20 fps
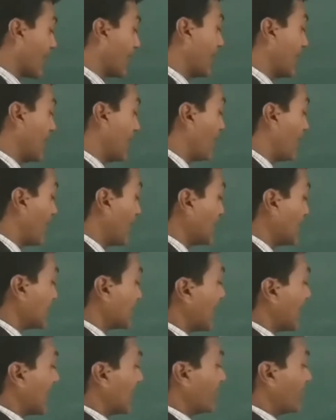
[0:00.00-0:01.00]
Then
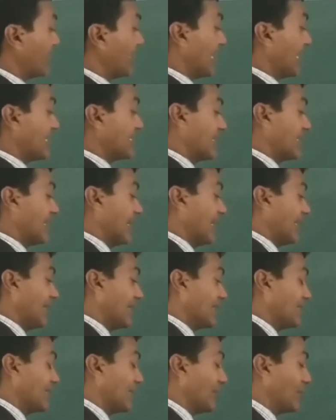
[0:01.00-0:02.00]
once carbon dioxide
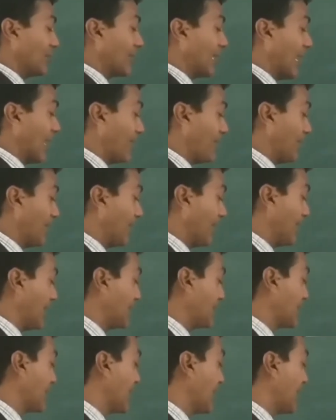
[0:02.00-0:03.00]
enters into
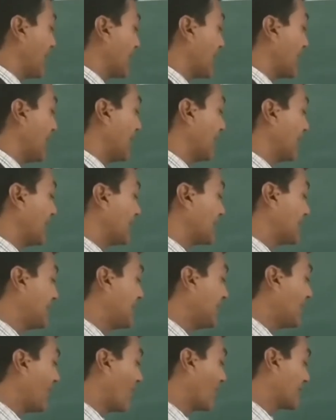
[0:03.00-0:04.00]
capillaries, then this
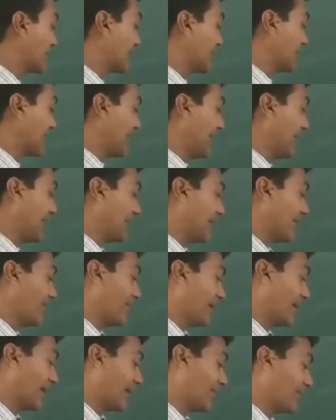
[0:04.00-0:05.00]

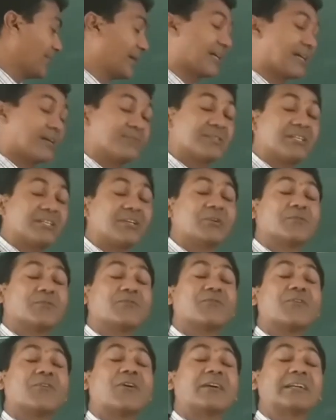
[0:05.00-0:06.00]
deoxygenated blood becomes into
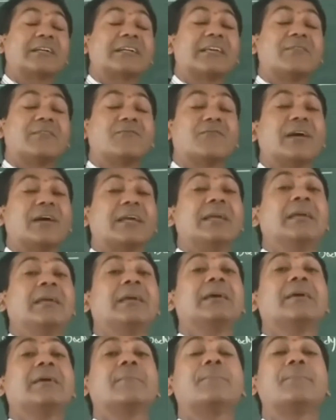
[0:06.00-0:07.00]

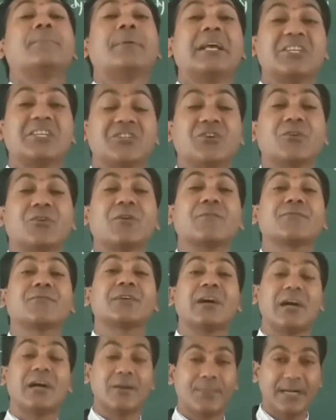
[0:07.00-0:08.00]
45 pressure of
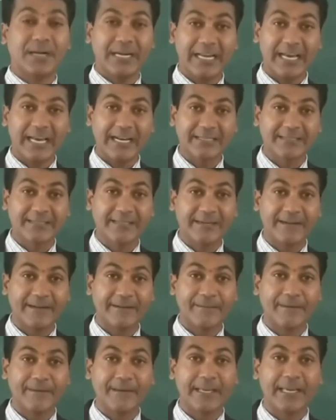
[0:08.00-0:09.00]
carbon
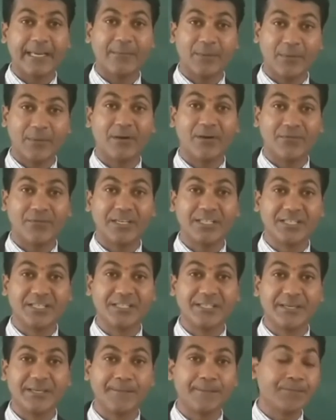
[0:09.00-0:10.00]
dioxide, mm of
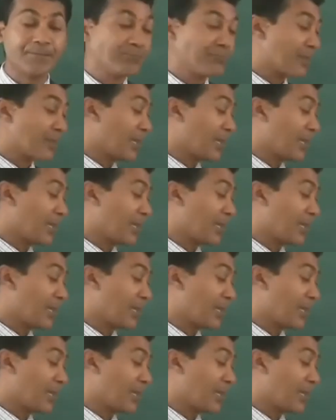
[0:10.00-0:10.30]
Hg.